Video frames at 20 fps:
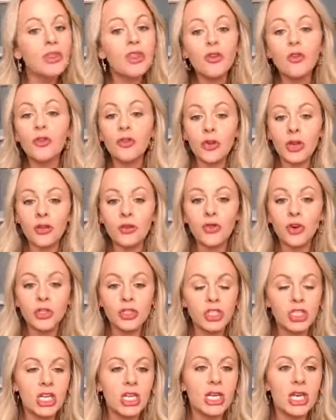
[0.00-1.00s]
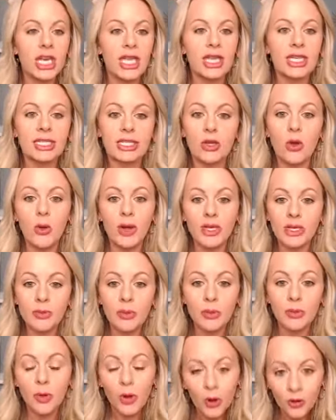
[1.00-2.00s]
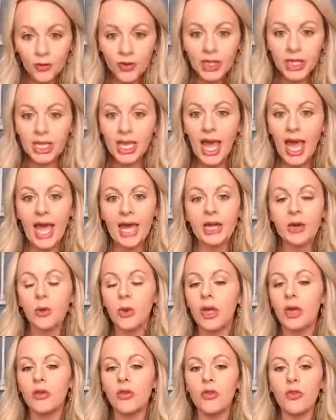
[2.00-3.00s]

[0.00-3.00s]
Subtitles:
The free version is going to be perfectly adequate